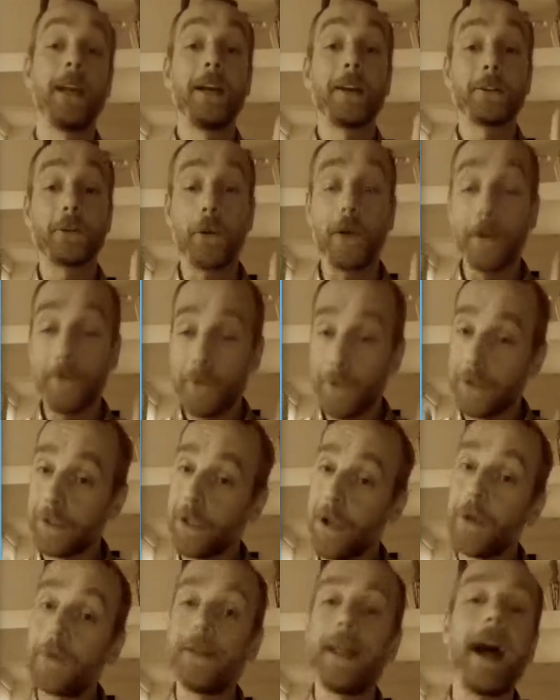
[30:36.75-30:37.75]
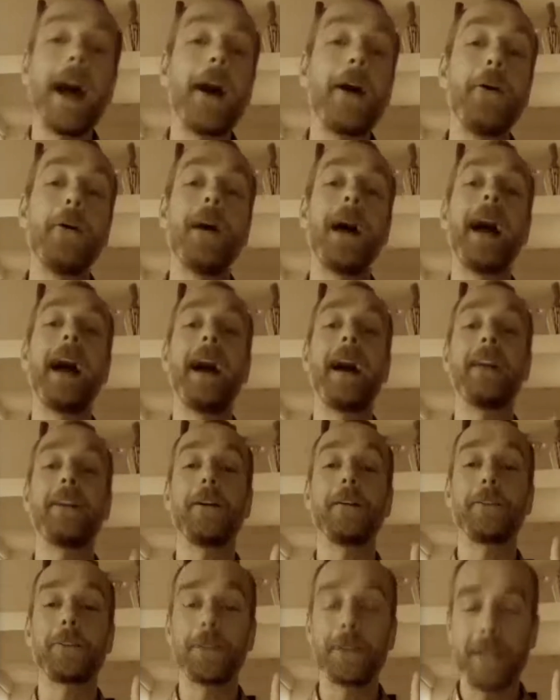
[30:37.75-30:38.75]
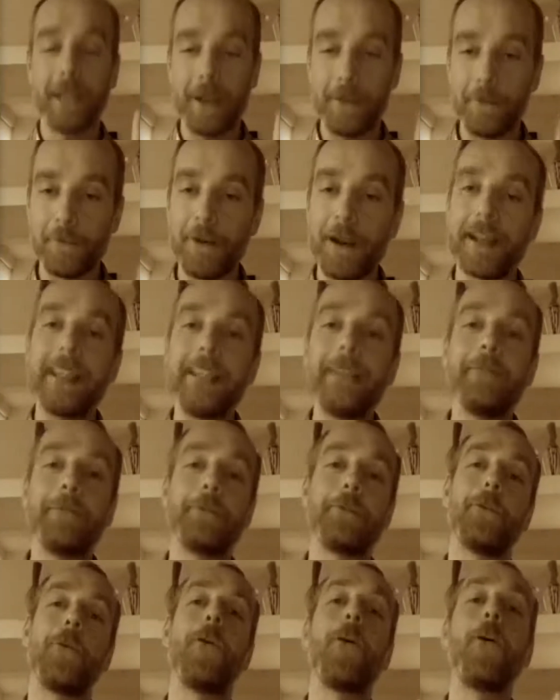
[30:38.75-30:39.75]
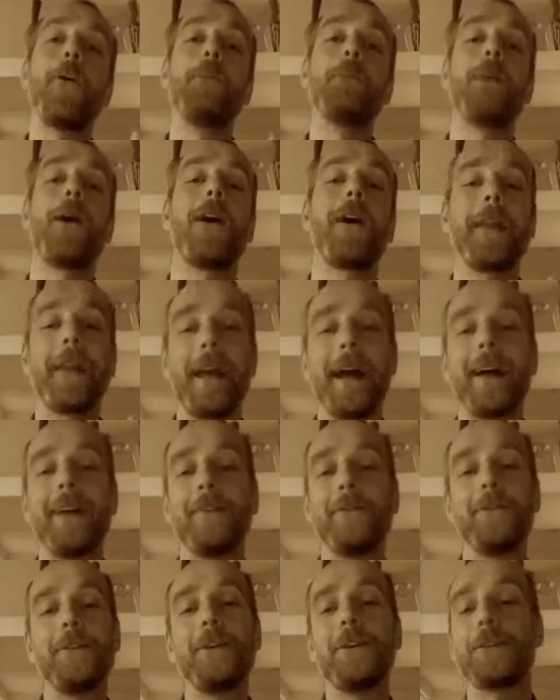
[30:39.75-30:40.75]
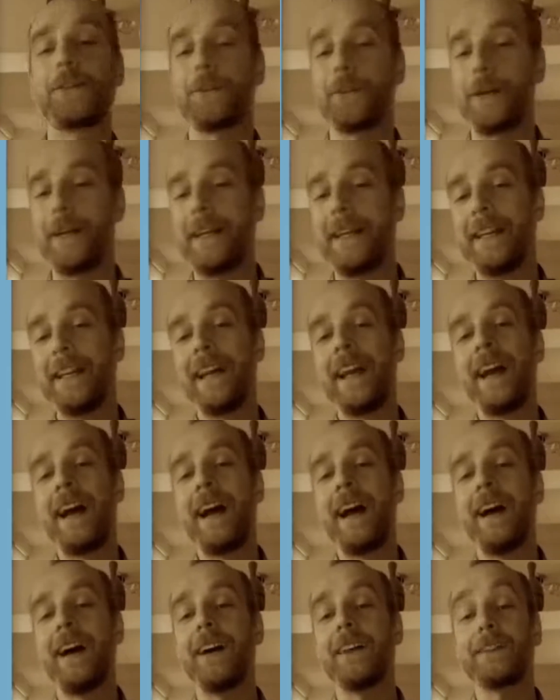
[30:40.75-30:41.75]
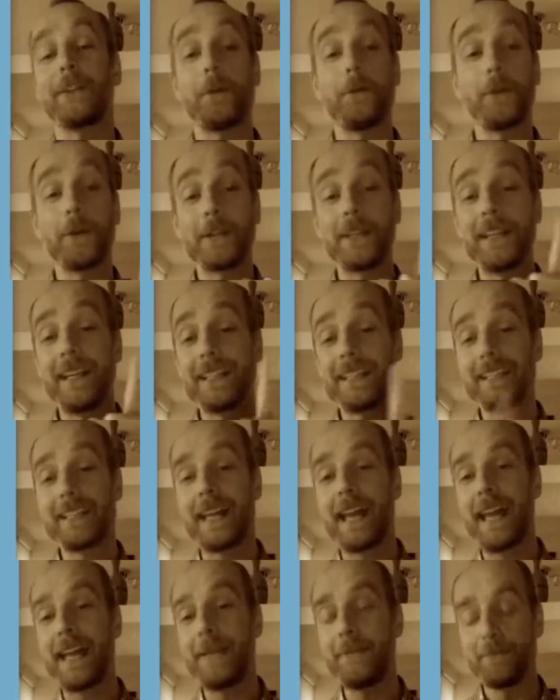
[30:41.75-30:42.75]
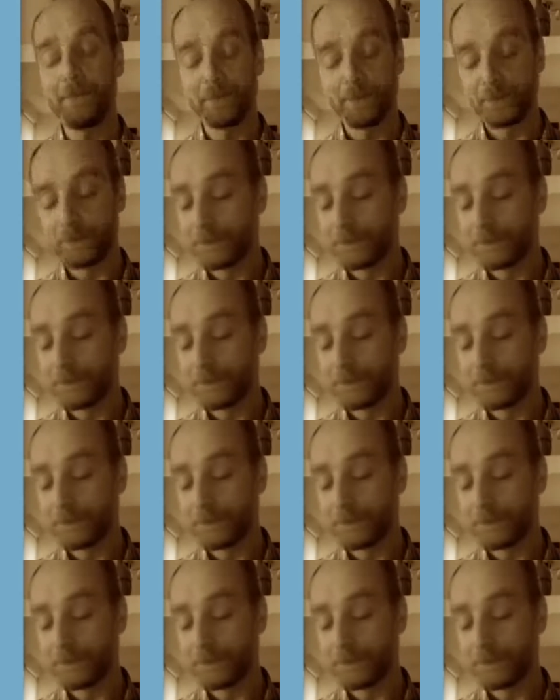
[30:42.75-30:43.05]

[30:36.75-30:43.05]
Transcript: So I've got to go now, and I've got to get ready for my anniversary. So 1 year today.